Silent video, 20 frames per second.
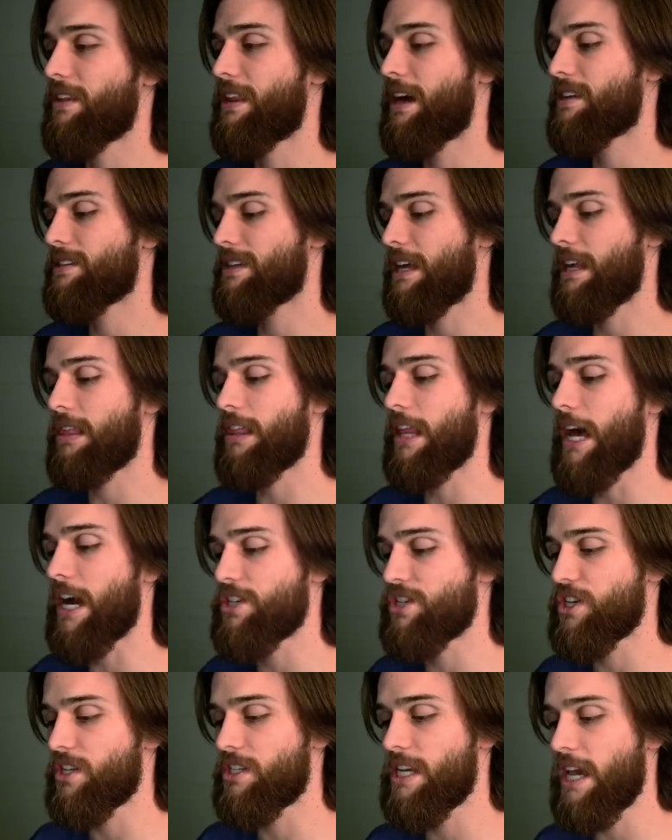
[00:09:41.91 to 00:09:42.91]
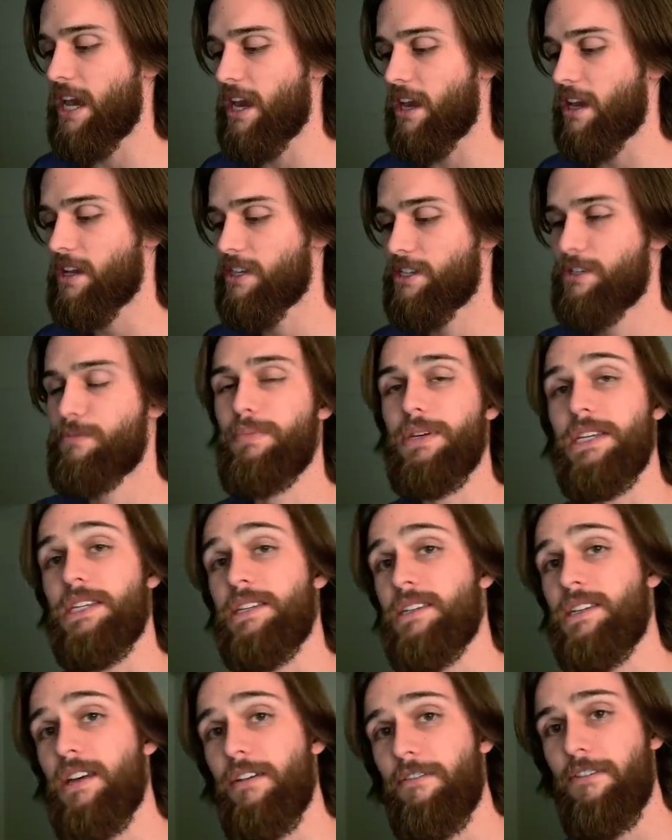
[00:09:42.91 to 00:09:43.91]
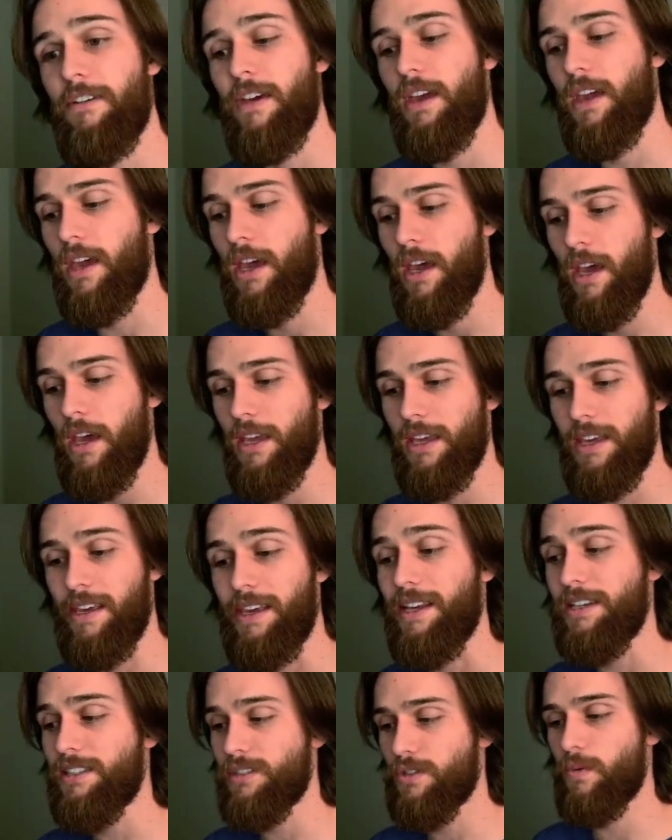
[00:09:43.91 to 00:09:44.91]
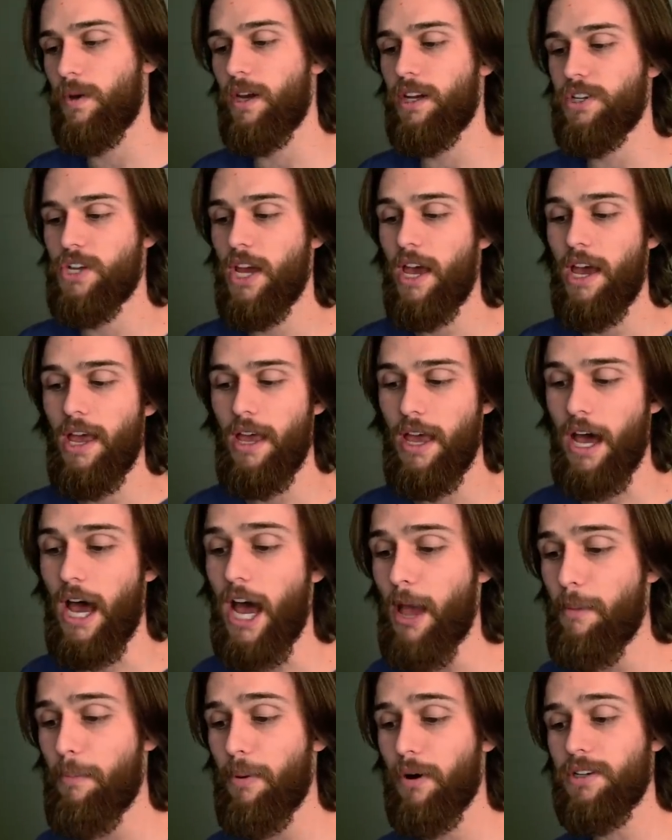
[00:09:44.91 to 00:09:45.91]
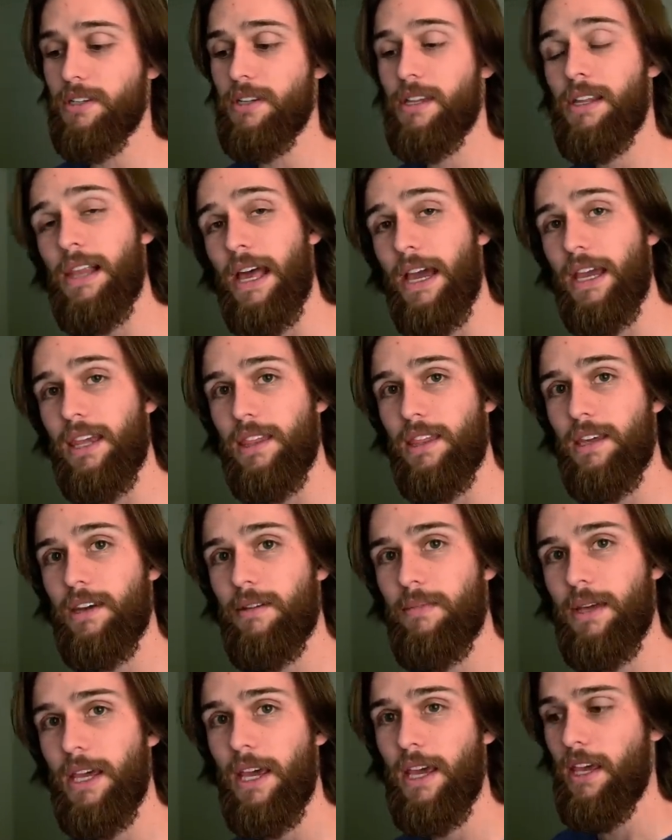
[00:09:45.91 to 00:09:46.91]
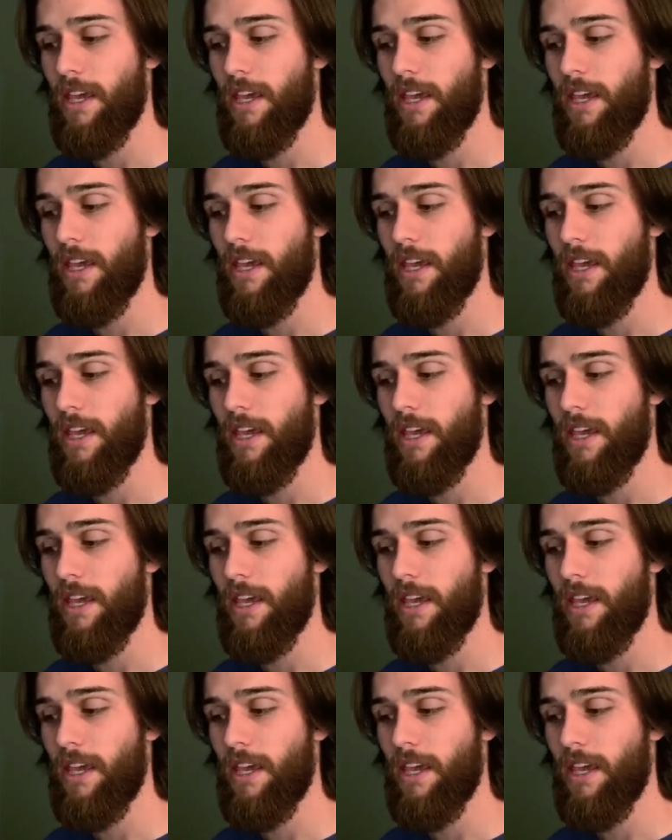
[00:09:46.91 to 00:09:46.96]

That is a Logitech specific key switch. I personally like them.